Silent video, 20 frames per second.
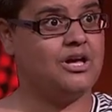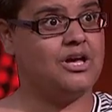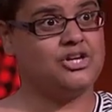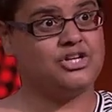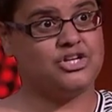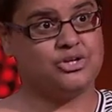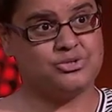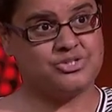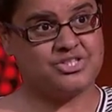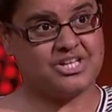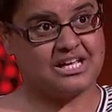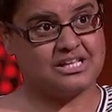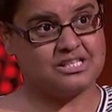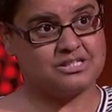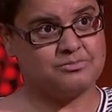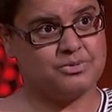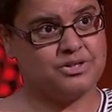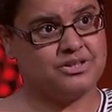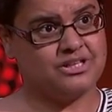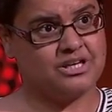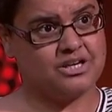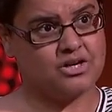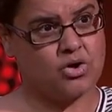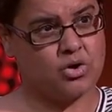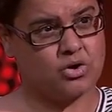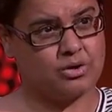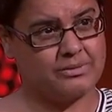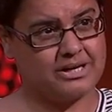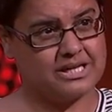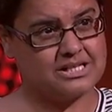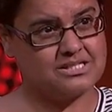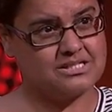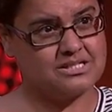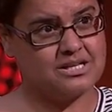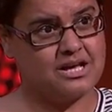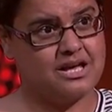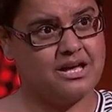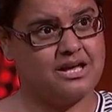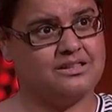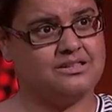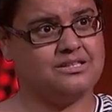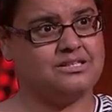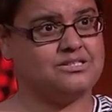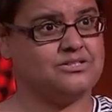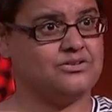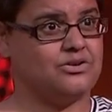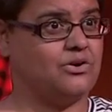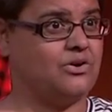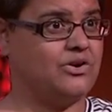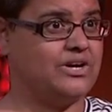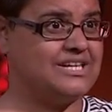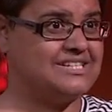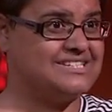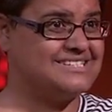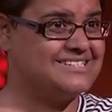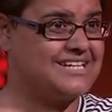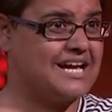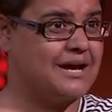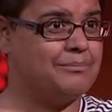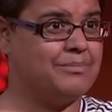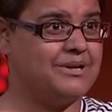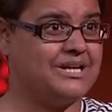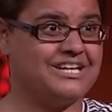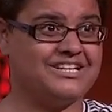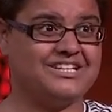New Statesman, The Economist. These are established...